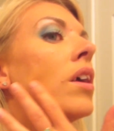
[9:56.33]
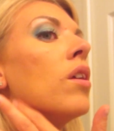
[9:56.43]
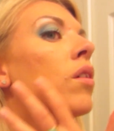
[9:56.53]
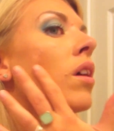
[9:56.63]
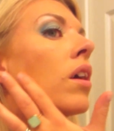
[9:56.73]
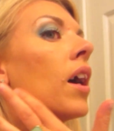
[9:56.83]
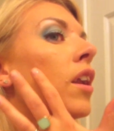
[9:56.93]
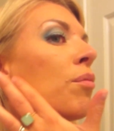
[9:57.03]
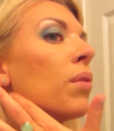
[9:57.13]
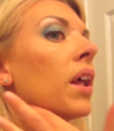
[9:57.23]
You can
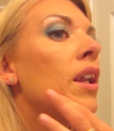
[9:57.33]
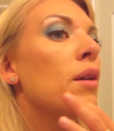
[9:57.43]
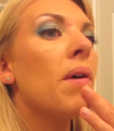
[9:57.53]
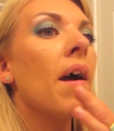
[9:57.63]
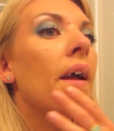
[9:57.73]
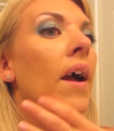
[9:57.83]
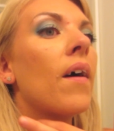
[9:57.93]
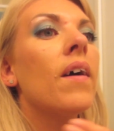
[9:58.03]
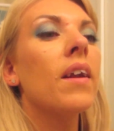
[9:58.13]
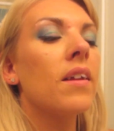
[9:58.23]
kind of blend it back
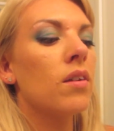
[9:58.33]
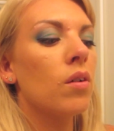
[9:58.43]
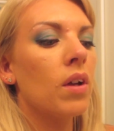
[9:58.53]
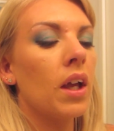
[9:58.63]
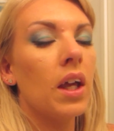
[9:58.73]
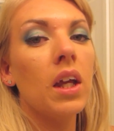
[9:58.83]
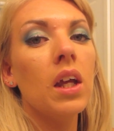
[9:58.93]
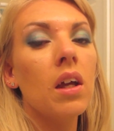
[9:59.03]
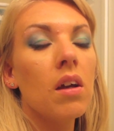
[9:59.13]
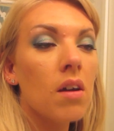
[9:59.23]
out and it's okay.